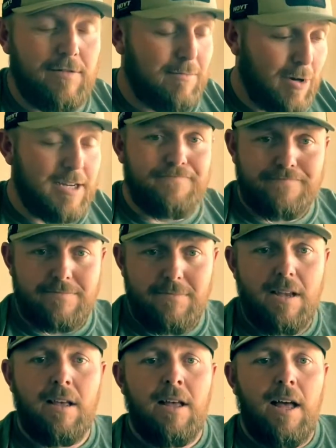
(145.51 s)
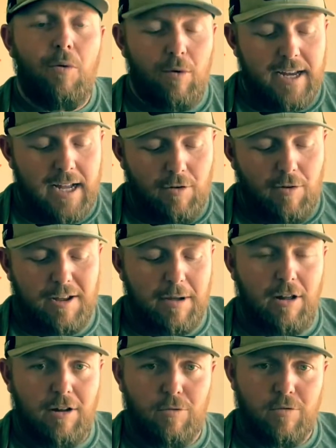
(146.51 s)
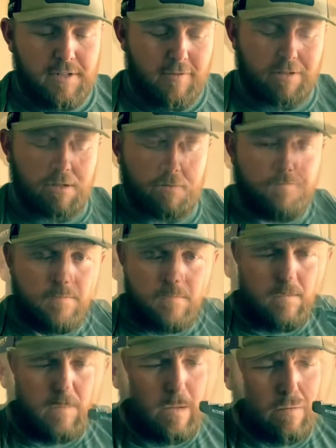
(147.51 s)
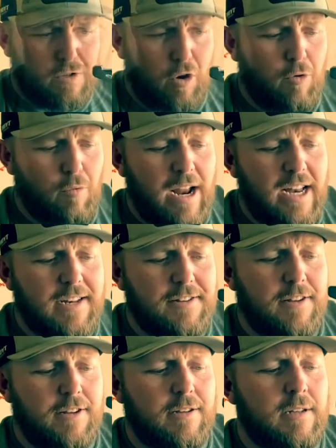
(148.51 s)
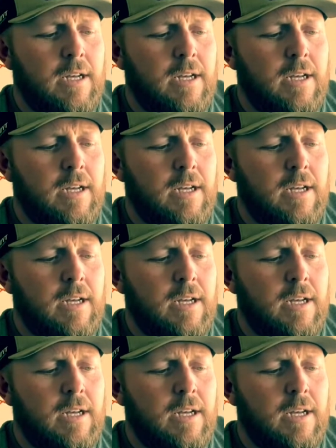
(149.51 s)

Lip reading: But one thing I don't like about a lot of Lone Wolf stuff is not having. So I ran into